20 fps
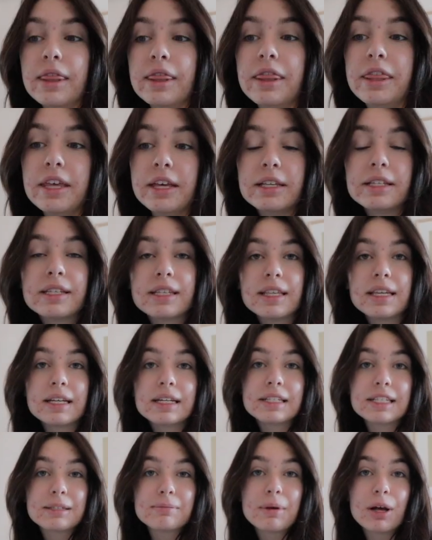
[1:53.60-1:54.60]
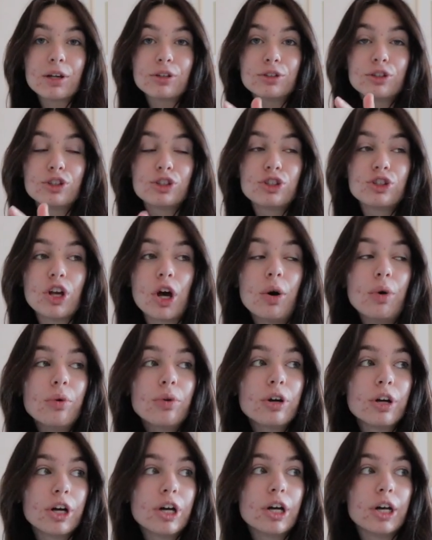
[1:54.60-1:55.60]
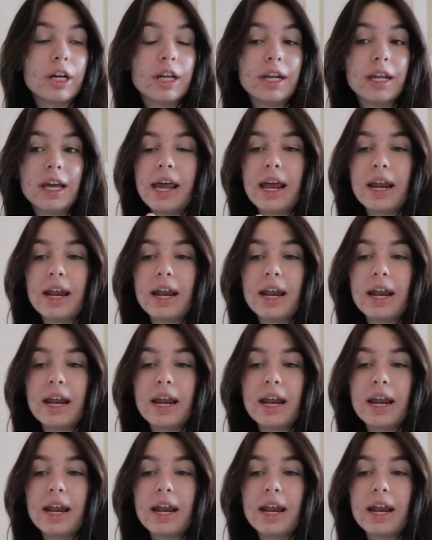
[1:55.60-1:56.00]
This thing smells so good.